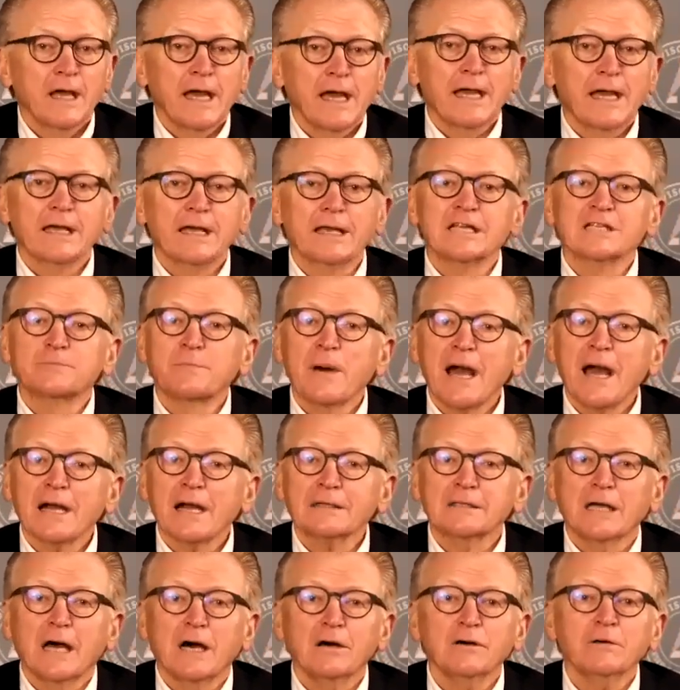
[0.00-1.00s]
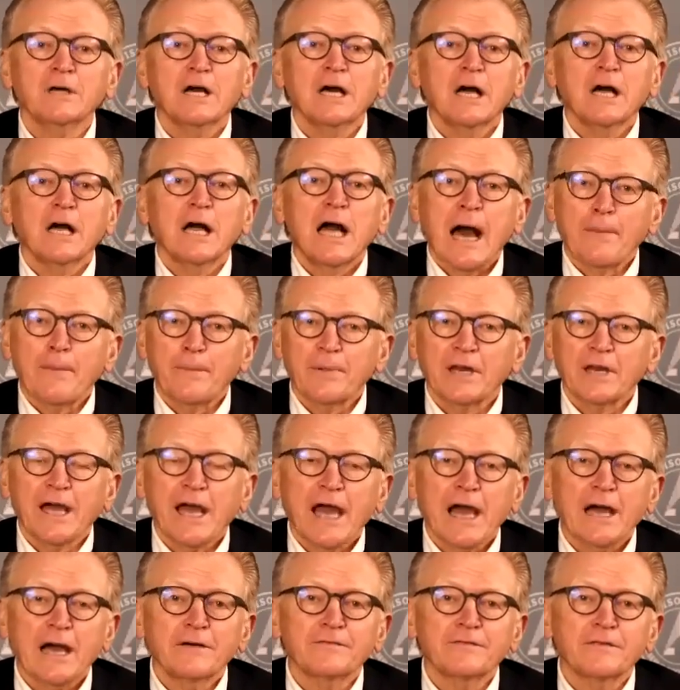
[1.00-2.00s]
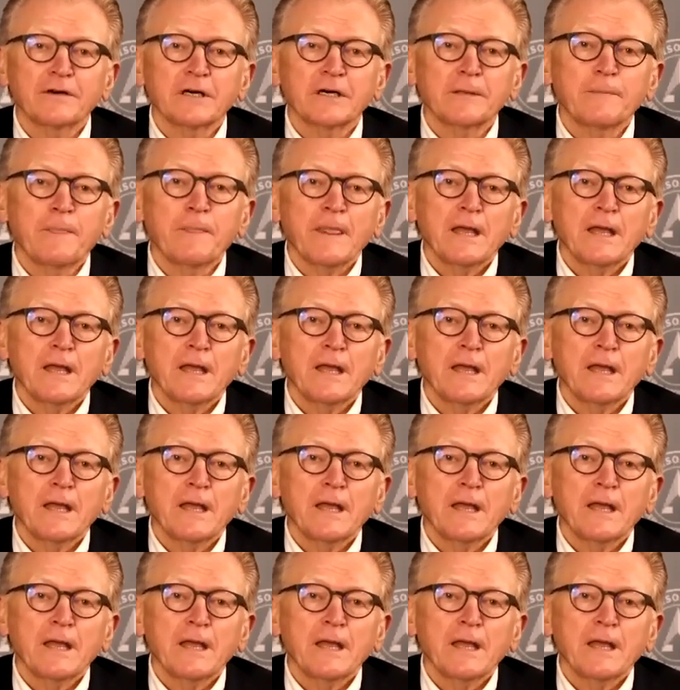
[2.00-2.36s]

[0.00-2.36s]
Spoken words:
Hey, and he's back now. Happy to have